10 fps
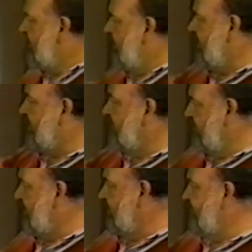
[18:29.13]
I don't
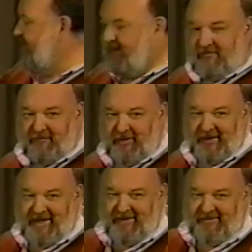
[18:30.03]
really know of any airfoil
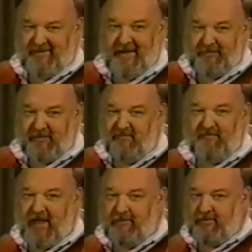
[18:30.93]
that has an absolute
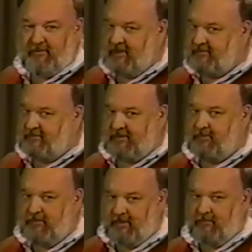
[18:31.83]
flat one across there, so
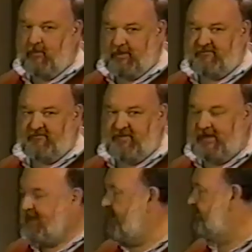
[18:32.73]
you really won't ever
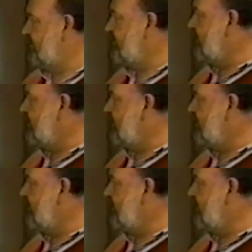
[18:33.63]
find that, but you